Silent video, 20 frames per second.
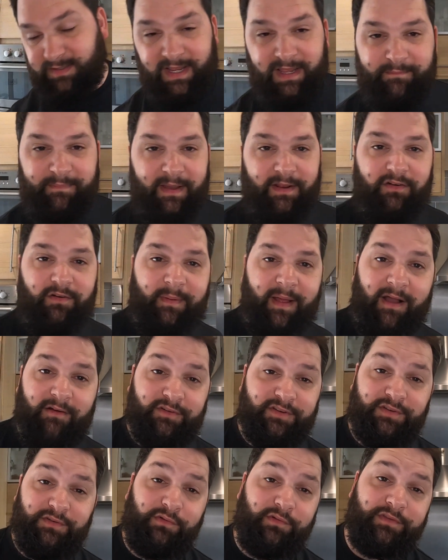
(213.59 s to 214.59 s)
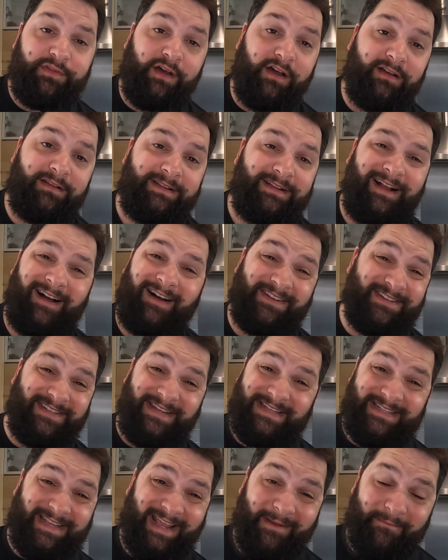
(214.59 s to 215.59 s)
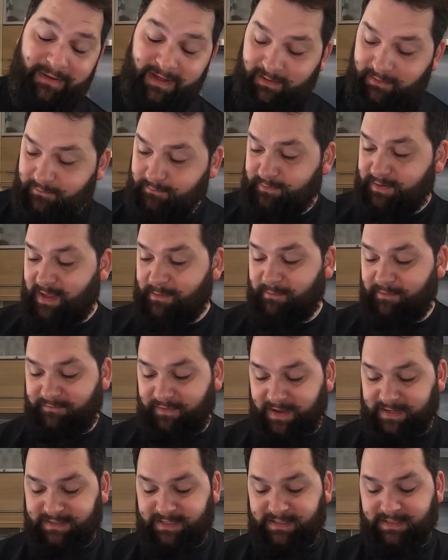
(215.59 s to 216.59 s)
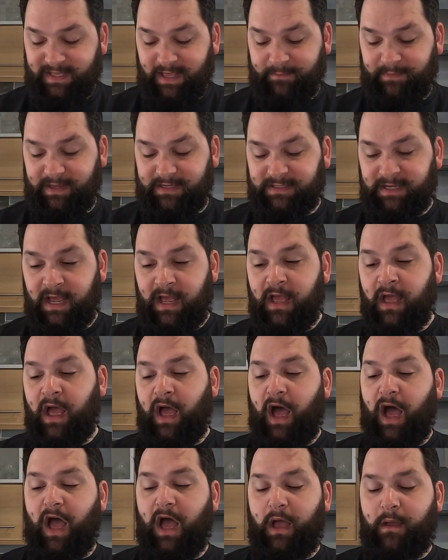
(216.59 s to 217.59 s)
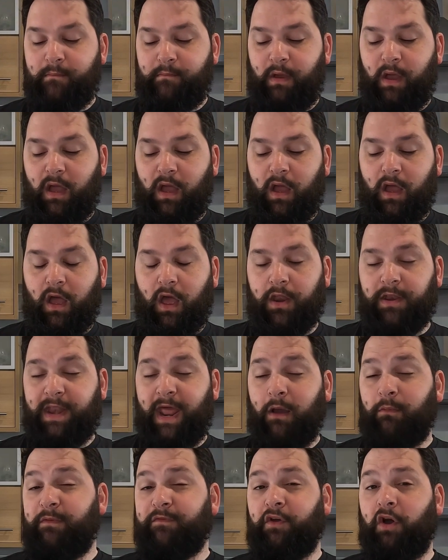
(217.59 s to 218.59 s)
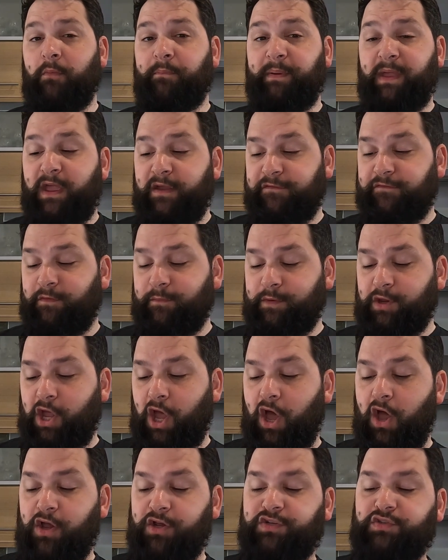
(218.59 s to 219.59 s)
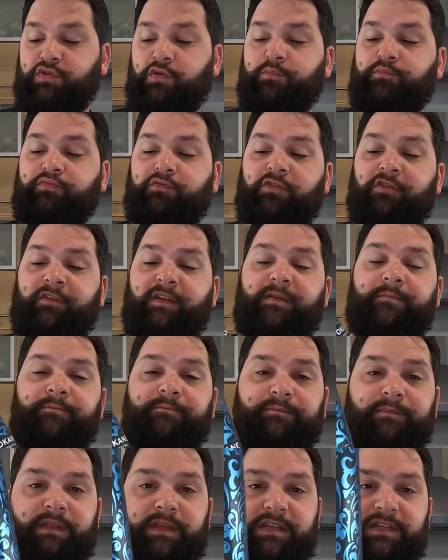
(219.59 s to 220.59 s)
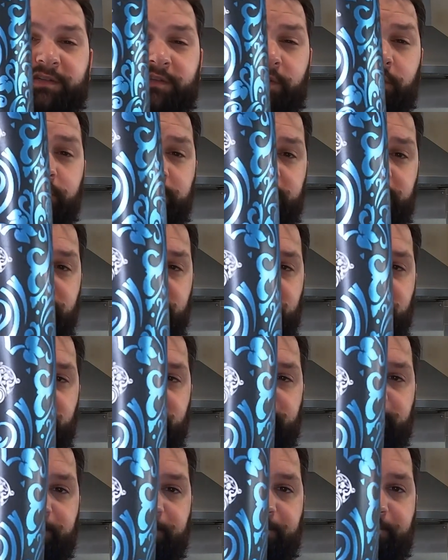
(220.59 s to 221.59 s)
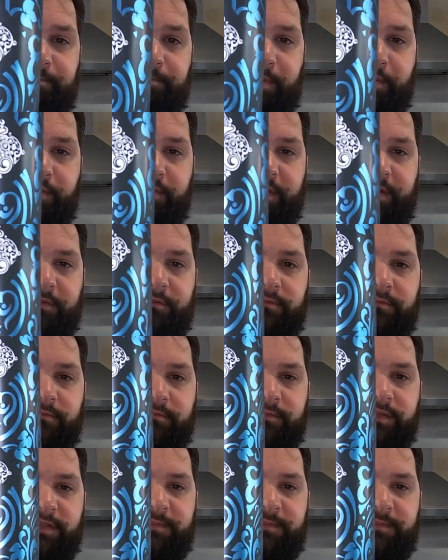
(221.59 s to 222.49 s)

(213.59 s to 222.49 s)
I keep banging on about how good North are. I just need to get my face into their beers. And now we've got a beer from Kirkstall Brewing. It's called Spookan.